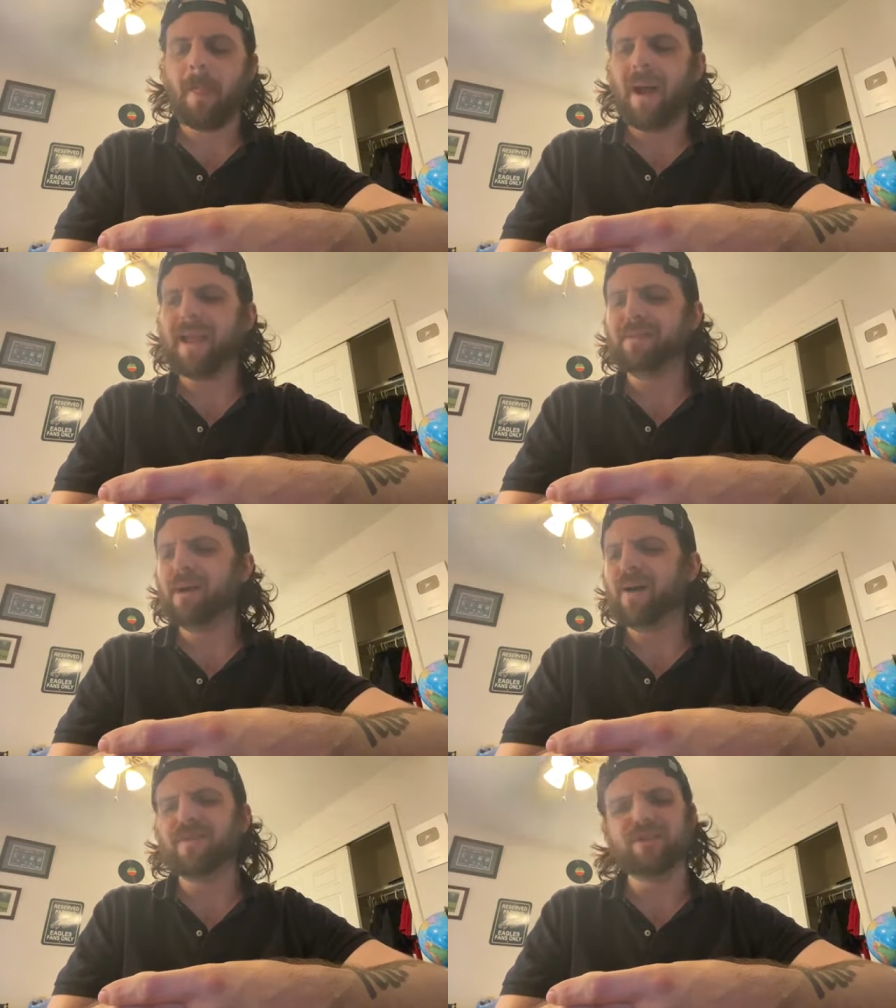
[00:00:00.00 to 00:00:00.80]
I
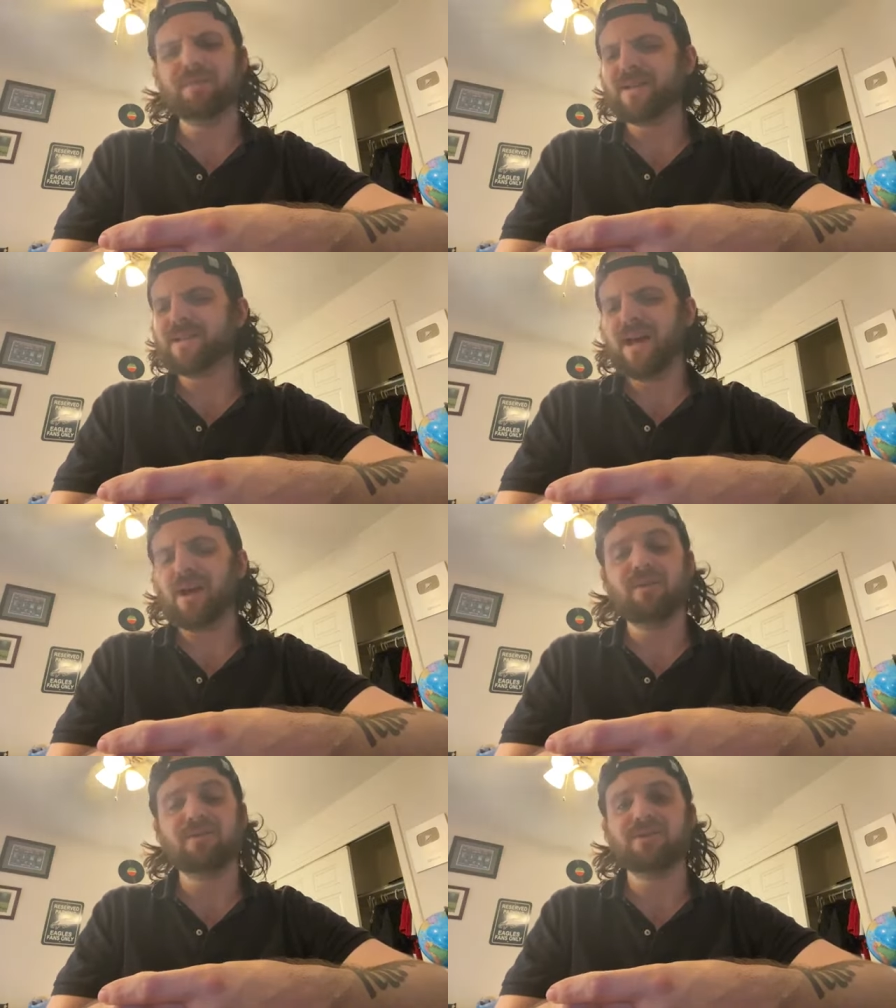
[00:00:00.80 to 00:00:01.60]
emailed them. I said,
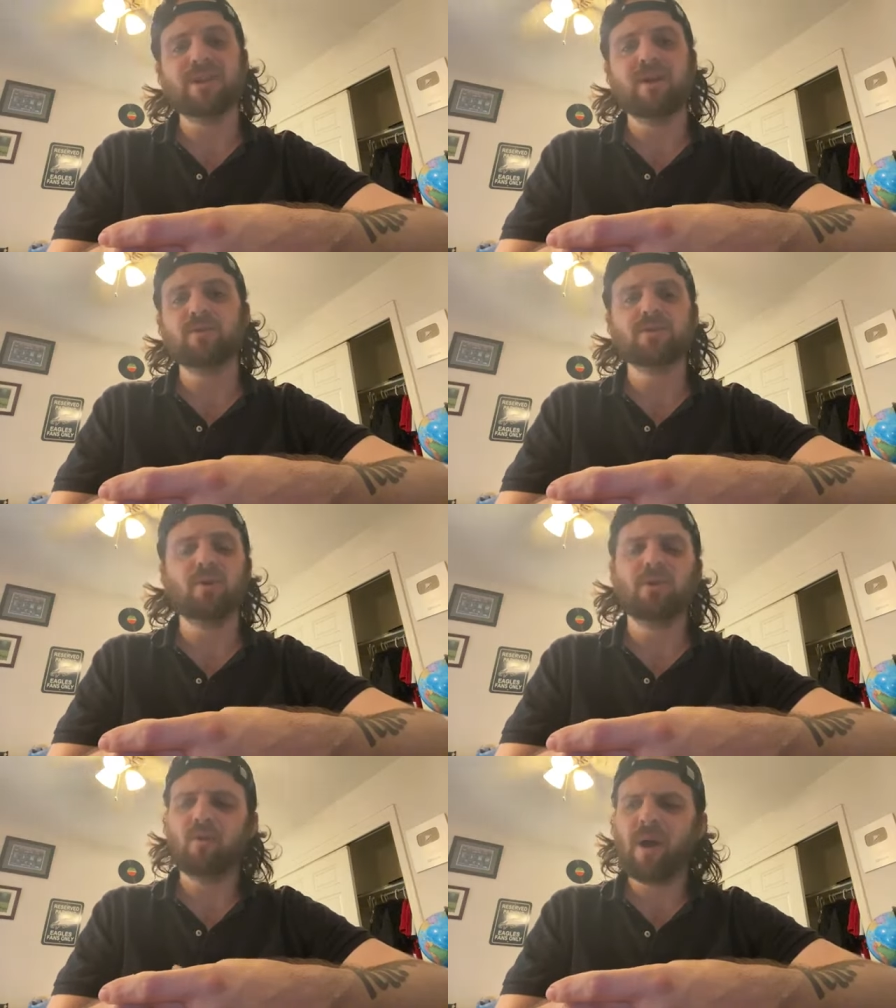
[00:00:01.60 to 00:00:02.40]
I don't understand what's
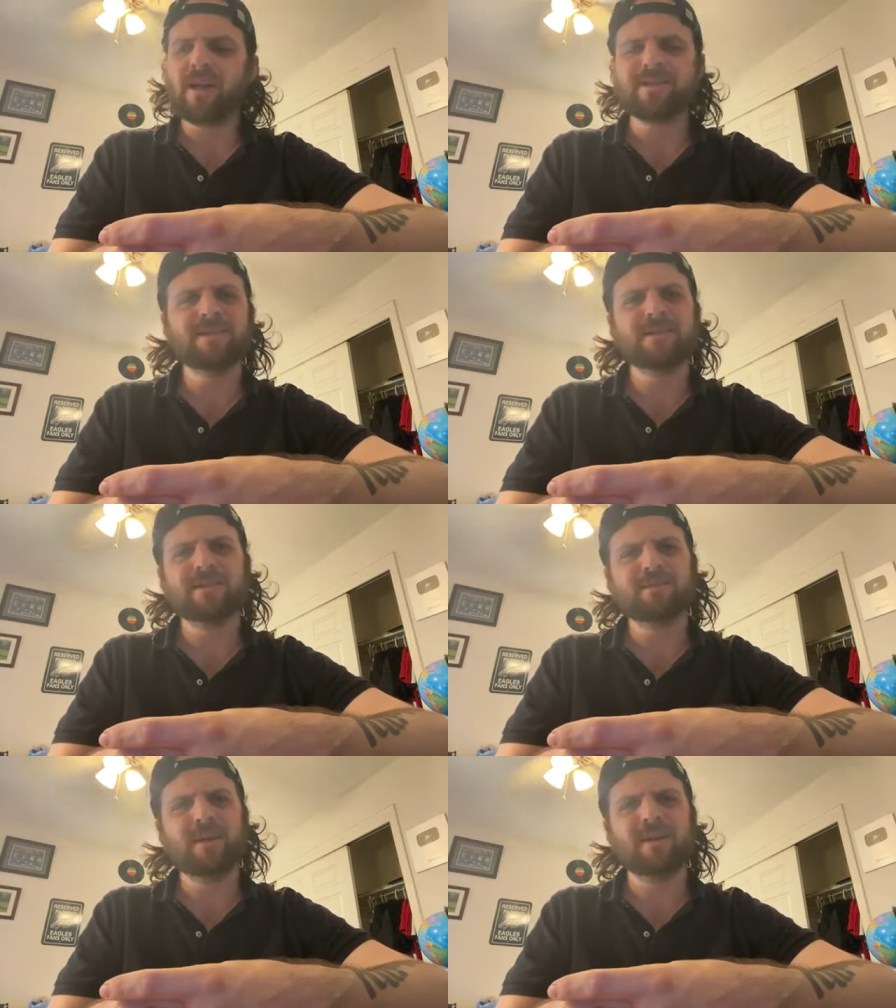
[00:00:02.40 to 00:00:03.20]
going on. Why is it
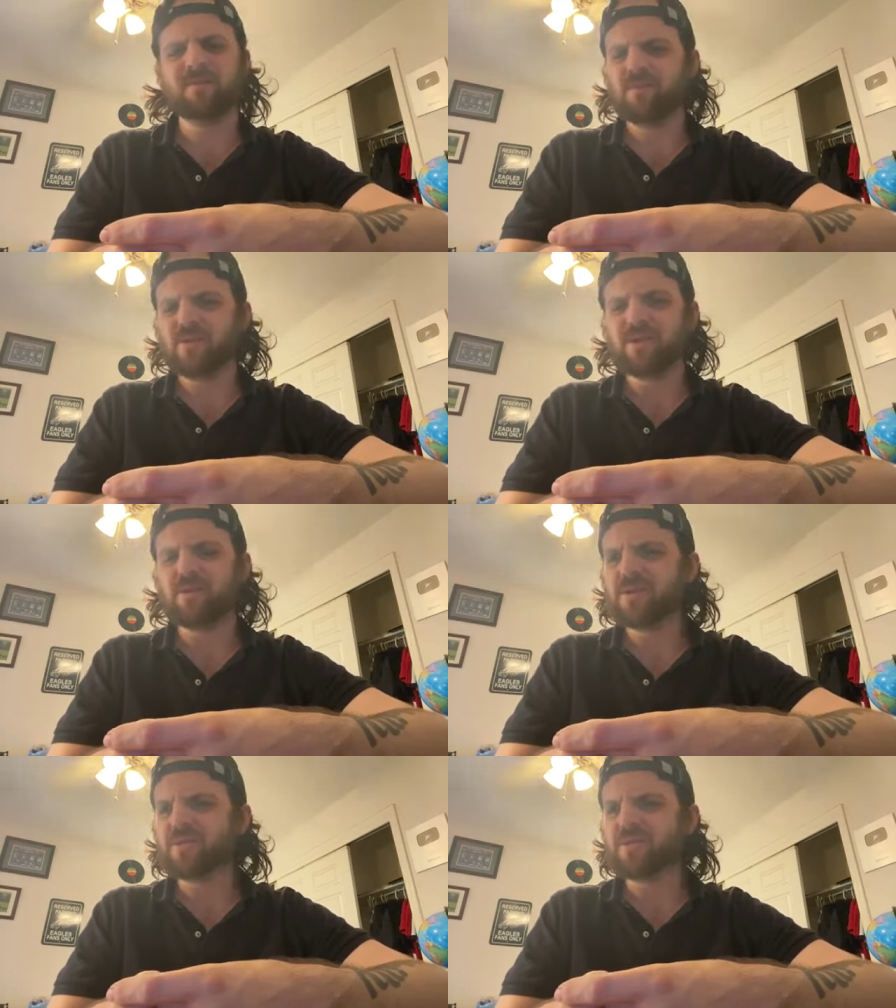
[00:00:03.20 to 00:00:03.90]
suspended? We'll see what's,